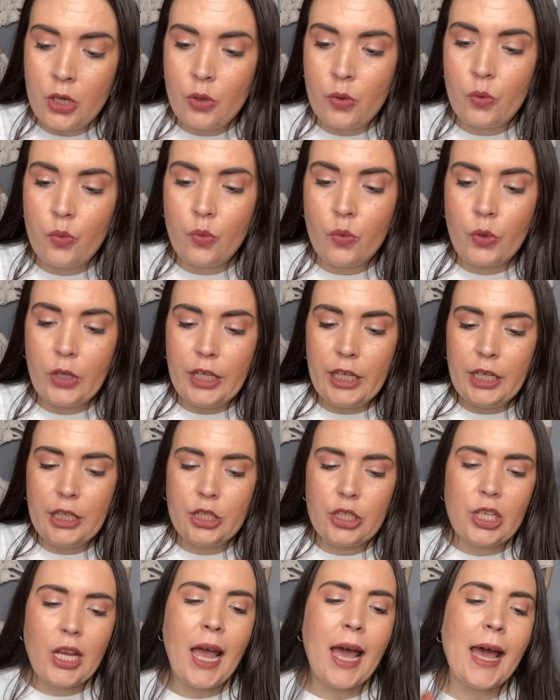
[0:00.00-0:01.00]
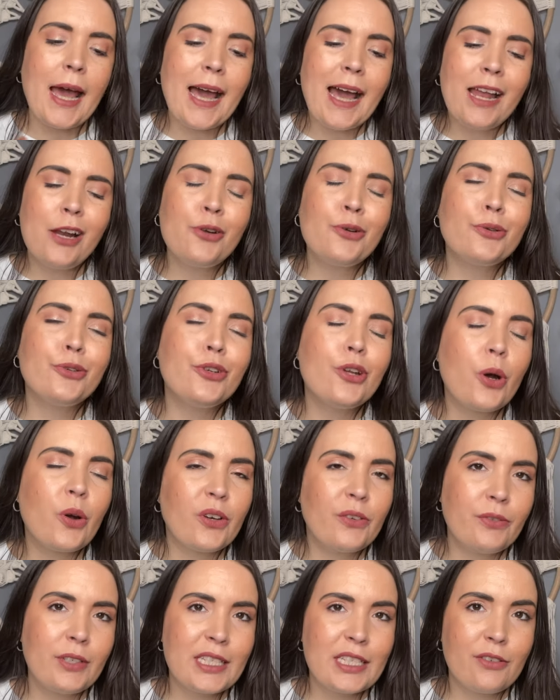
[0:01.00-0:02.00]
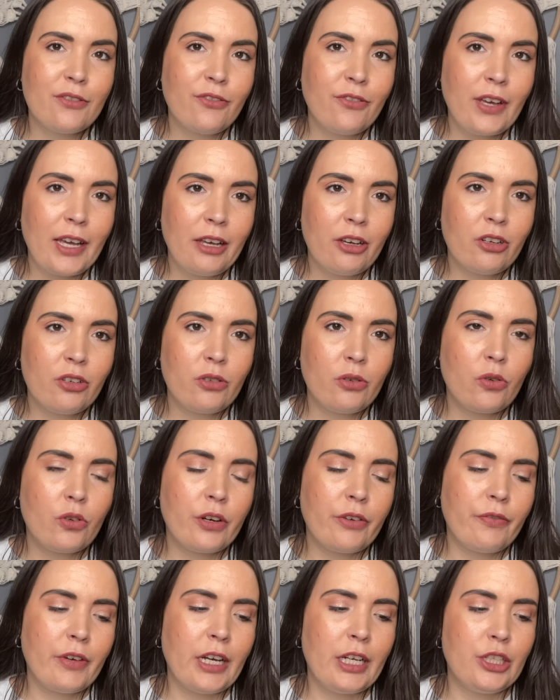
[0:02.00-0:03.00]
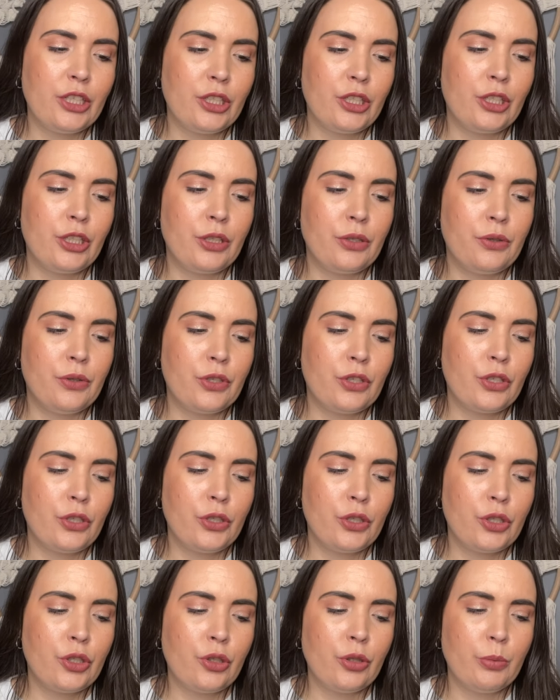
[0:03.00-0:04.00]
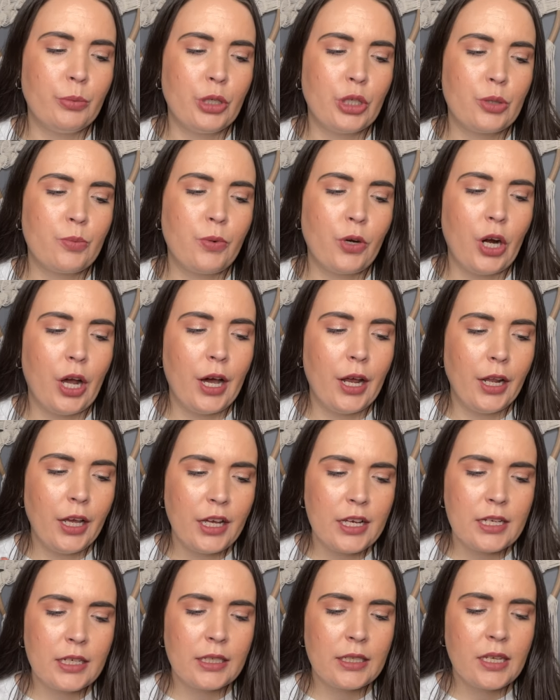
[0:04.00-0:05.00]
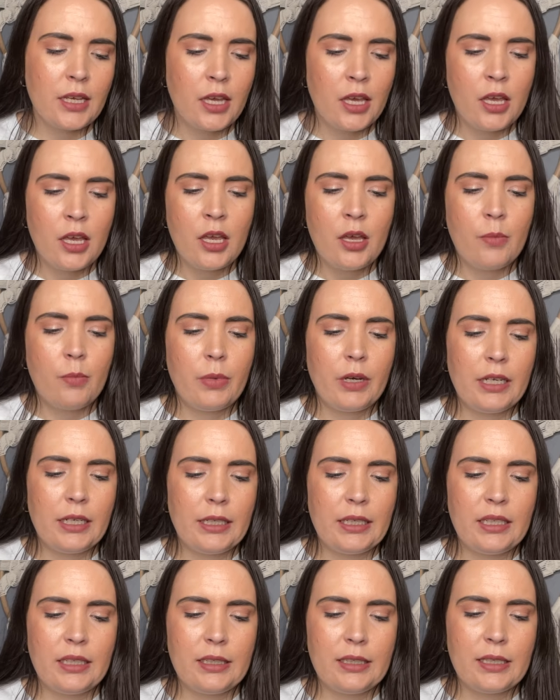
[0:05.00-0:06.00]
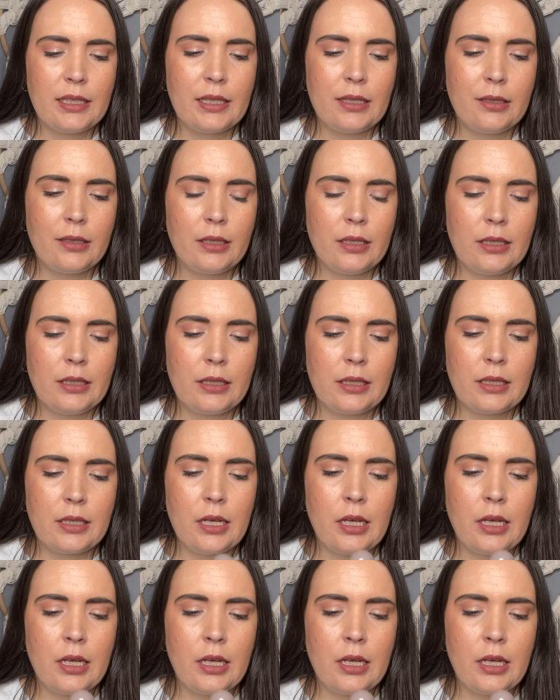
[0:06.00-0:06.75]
which I don't know if it's a fail or if I just used too much product, but it is this